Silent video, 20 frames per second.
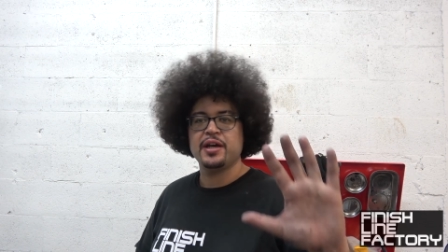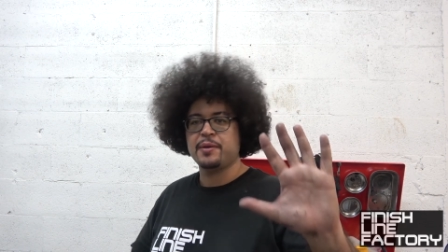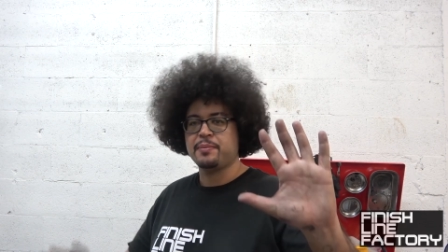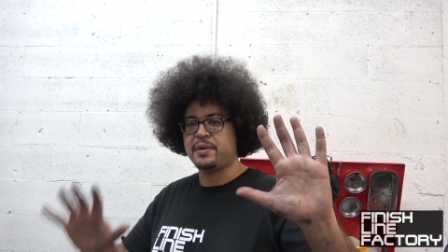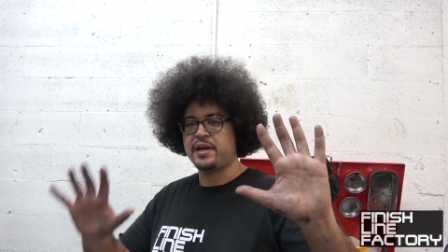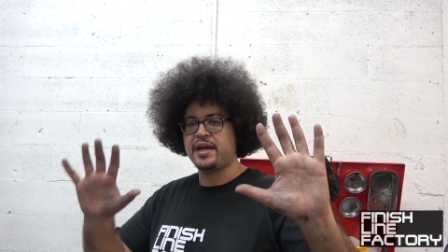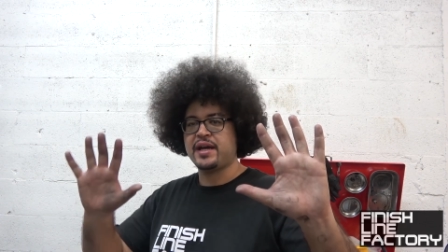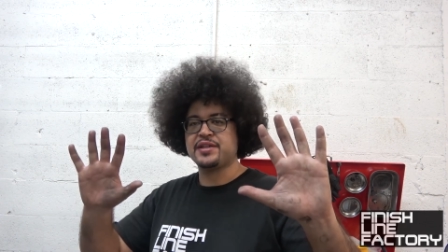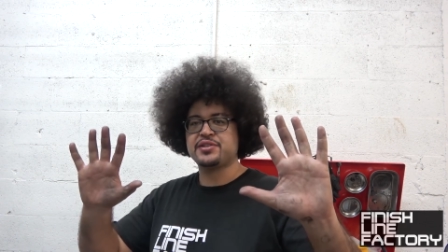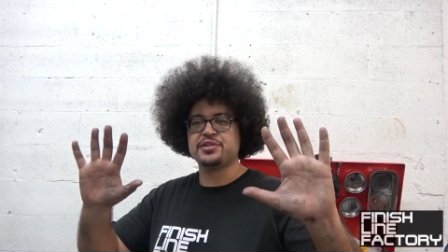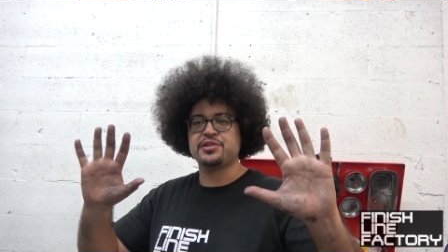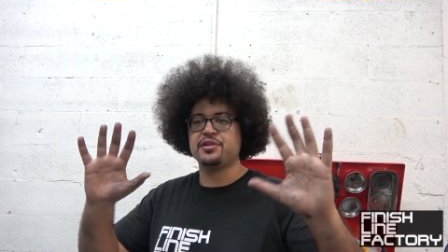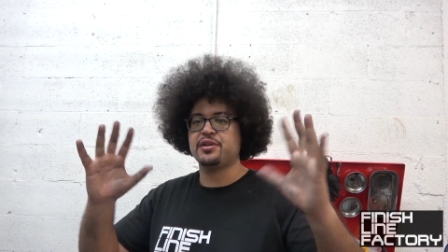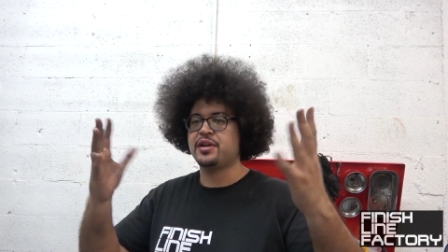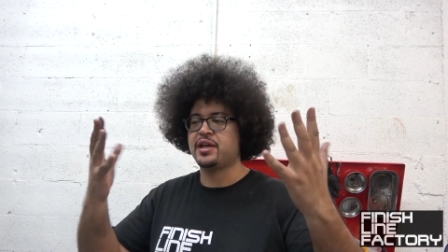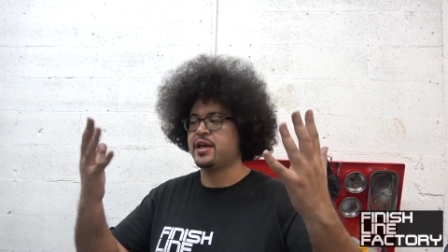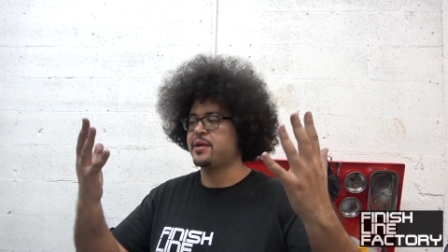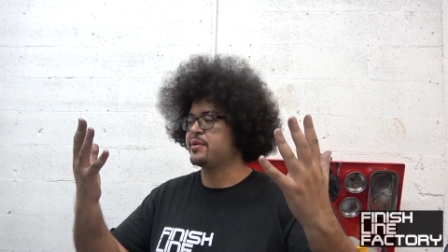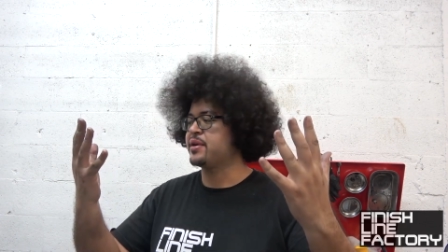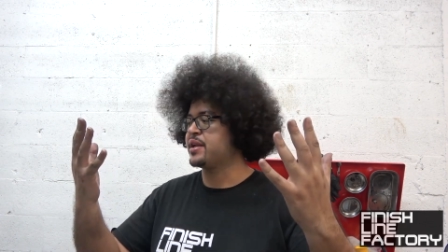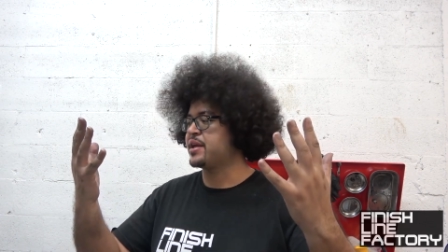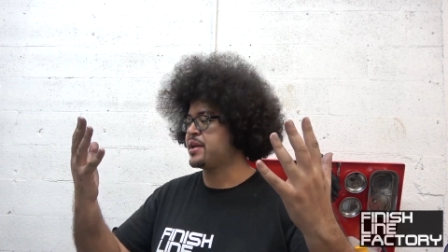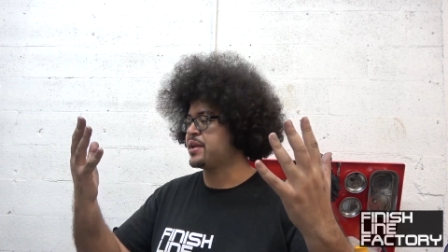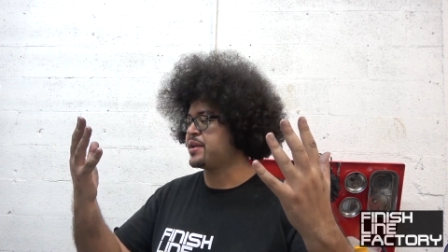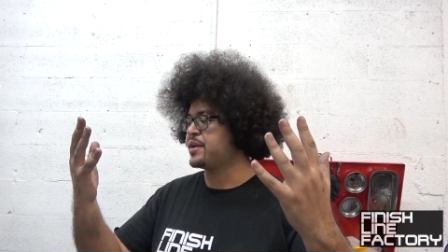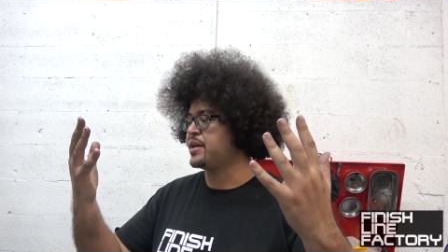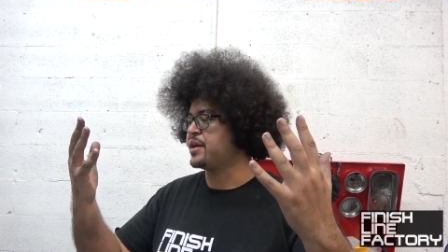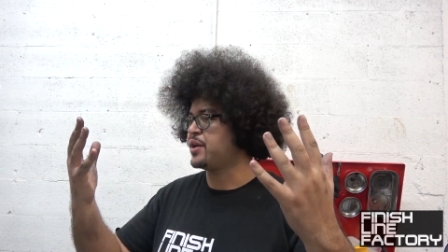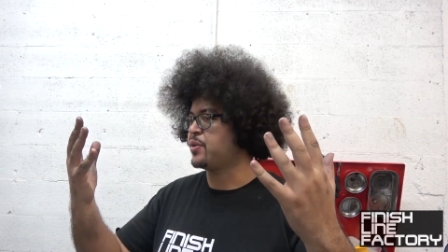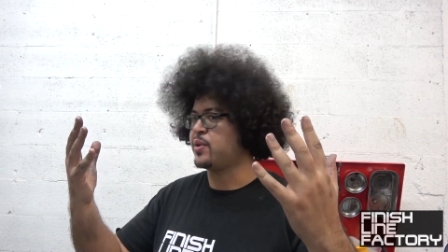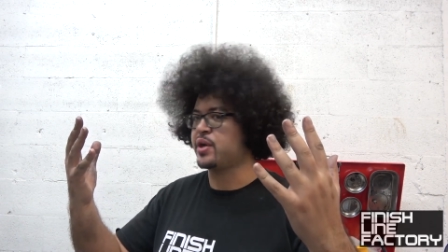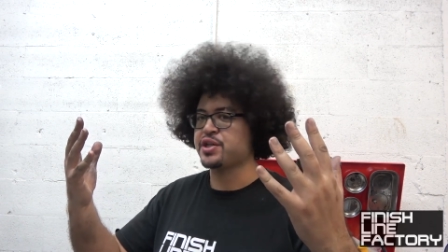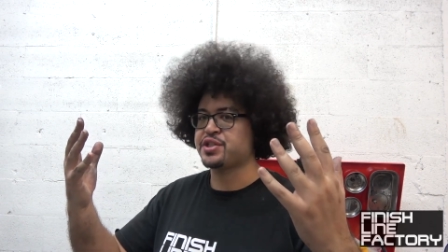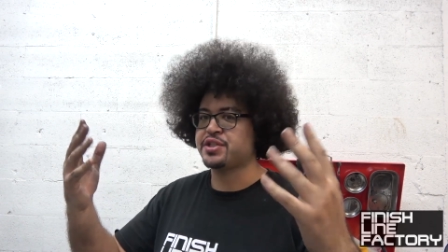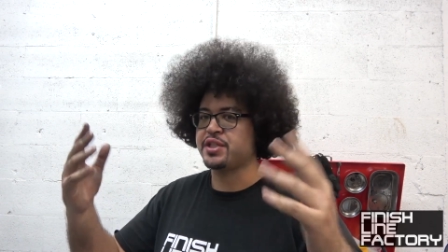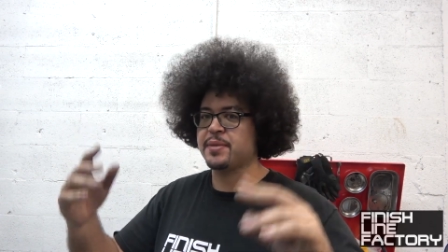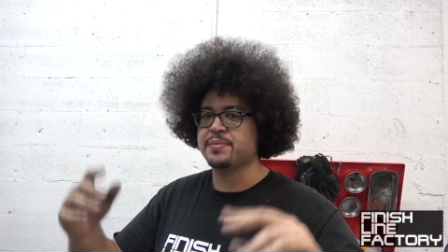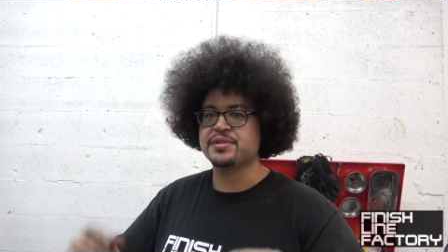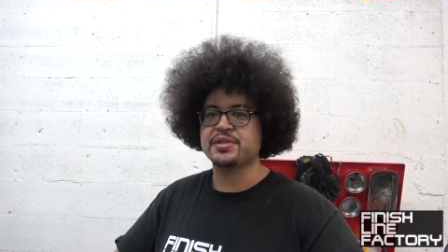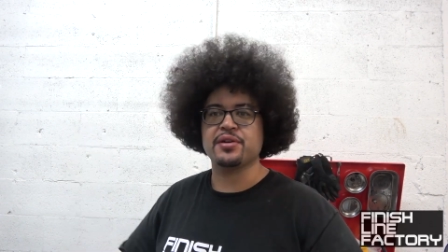My hands are dirty. I'm going to get washed
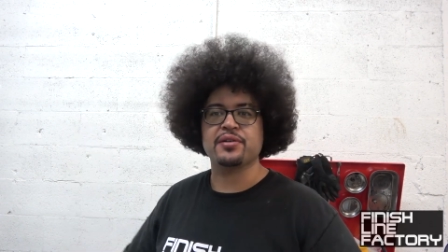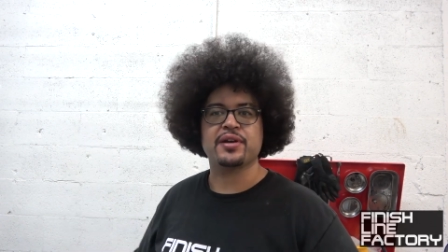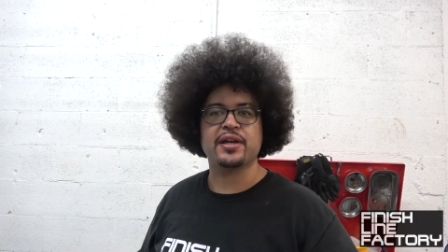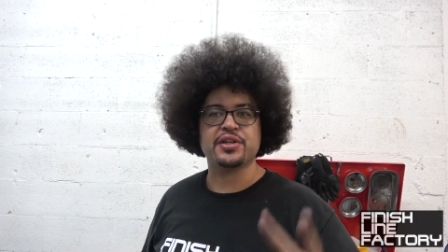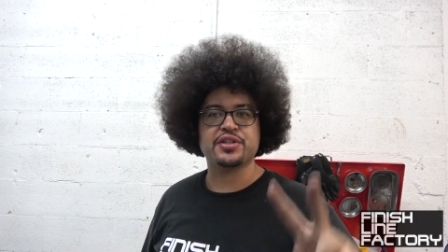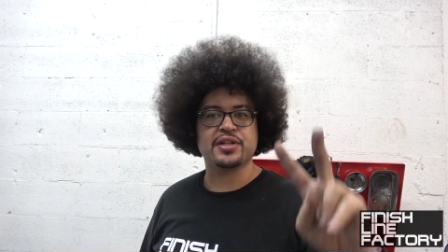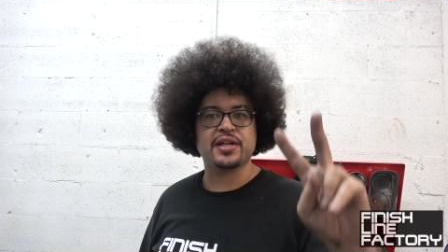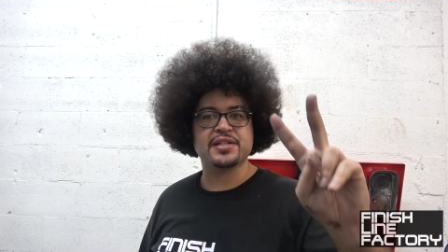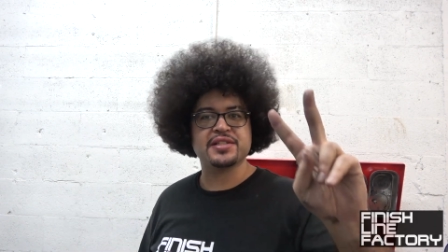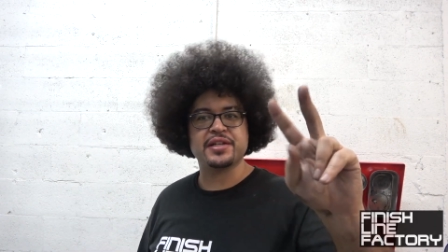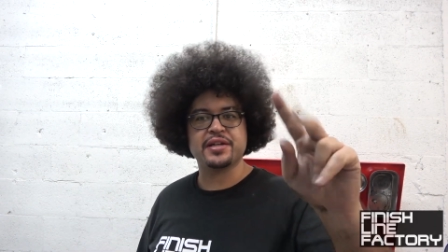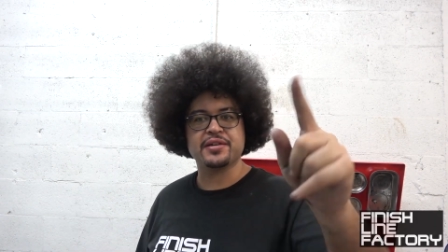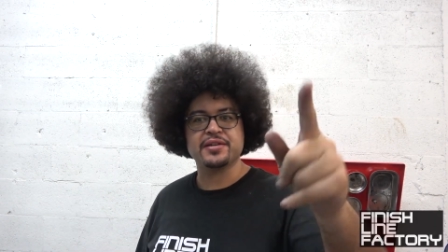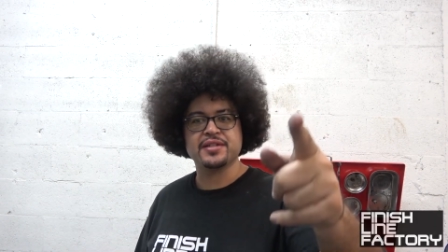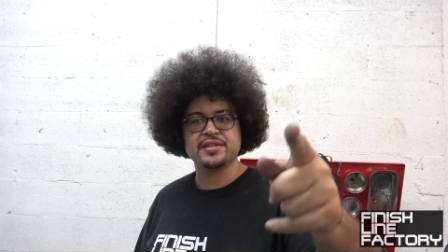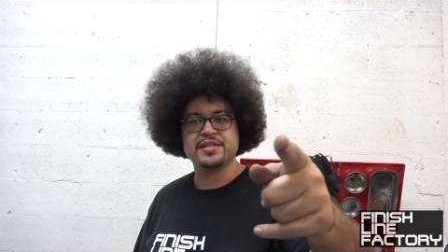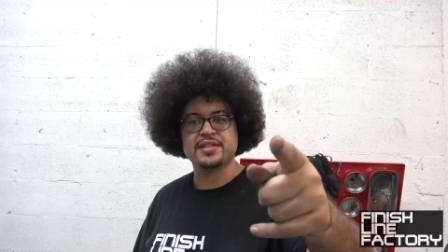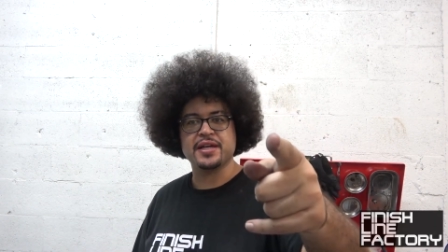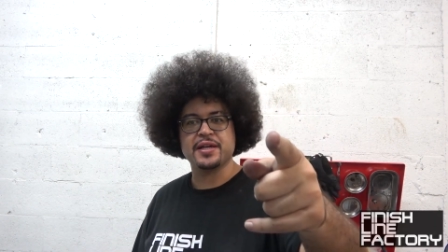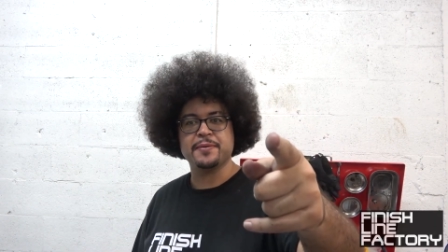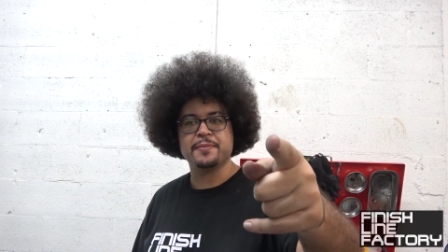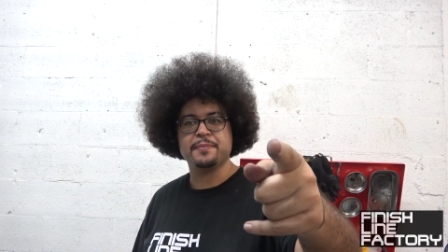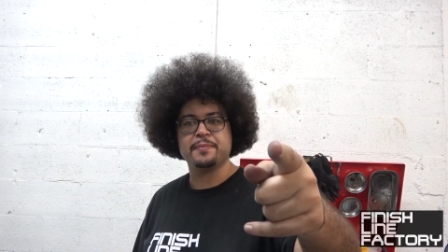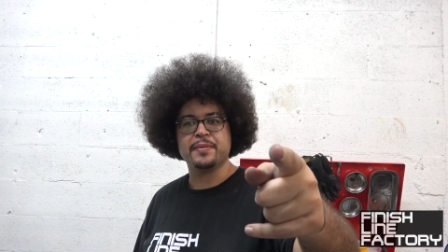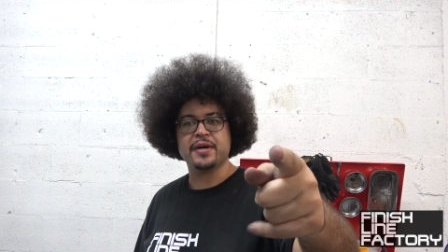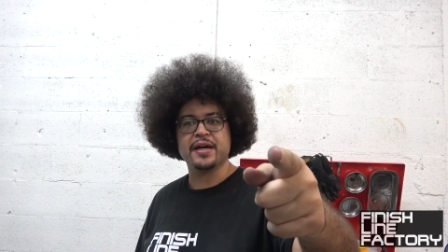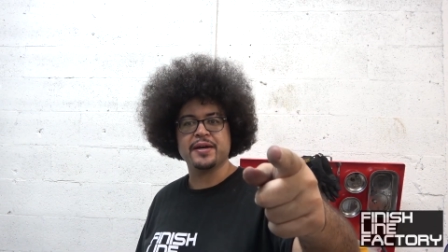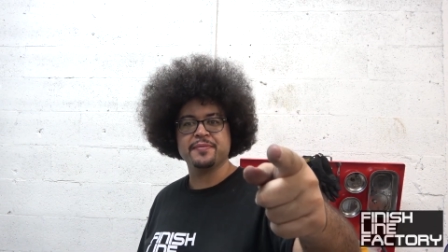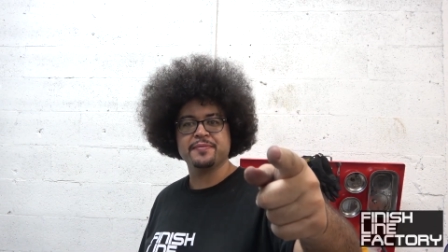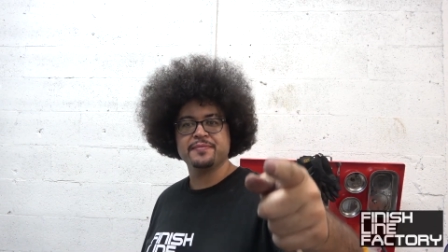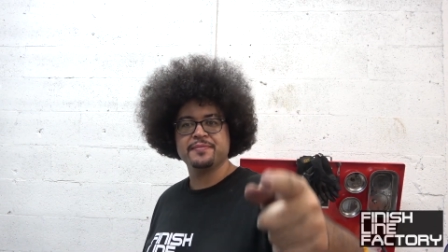up, so catch you guys later. See ya. Bye.